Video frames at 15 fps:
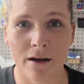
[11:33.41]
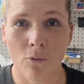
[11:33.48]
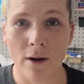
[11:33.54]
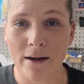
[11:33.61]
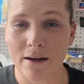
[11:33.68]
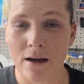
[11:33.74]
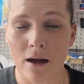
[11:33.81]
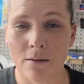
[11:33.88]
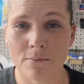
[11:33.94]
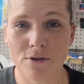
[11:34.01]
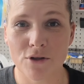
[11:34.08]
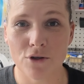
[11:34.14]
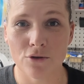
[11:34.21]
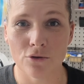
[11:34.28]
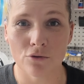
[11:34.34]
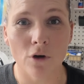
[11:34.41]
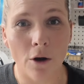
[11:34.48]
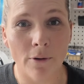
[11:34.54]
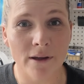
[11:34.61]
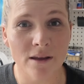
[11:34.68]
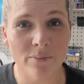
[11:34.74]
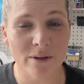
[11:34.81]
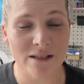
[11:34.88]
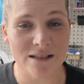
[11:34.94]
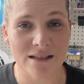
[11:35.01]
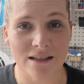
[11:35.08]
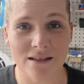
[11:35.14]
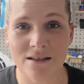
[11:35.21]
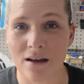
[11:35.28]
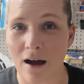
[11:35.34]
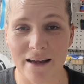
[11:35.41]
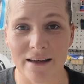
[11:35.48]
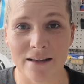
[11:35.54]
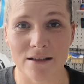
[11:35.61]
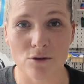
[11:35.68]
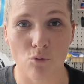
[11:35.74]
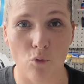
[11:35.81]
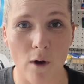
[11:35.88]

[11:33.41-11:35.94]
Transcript: when it comes to growing the business is